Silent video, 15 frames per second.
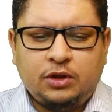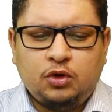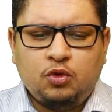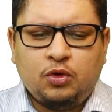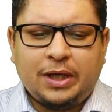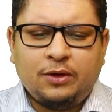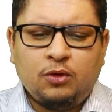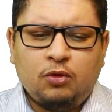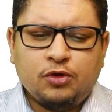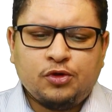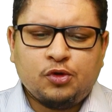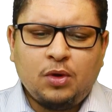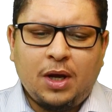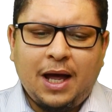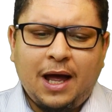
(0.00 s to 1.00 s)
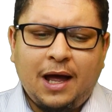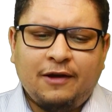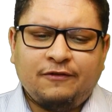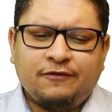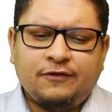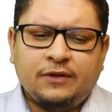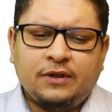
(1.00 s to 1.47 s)
You can also
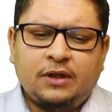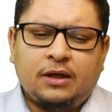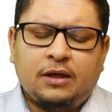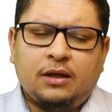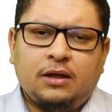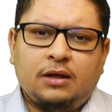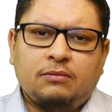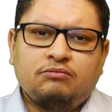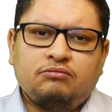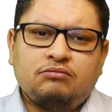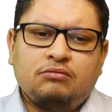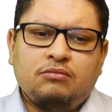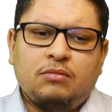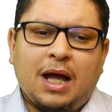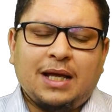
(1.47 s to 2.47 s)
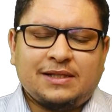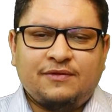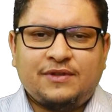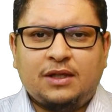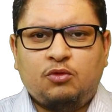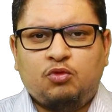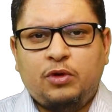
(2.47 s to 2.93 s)
have, as
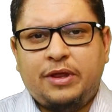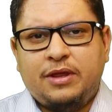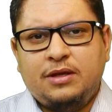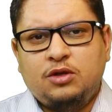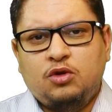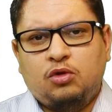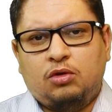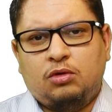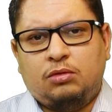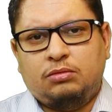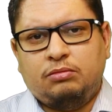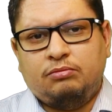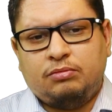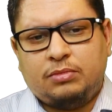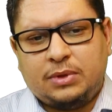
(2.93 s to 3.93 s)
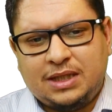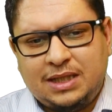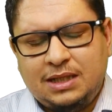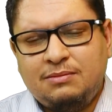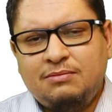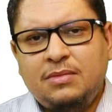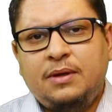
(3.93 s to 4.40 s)
I've said, within your
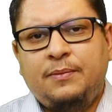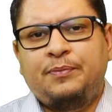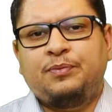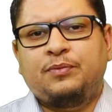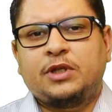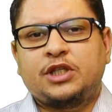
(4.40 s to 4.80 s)
team,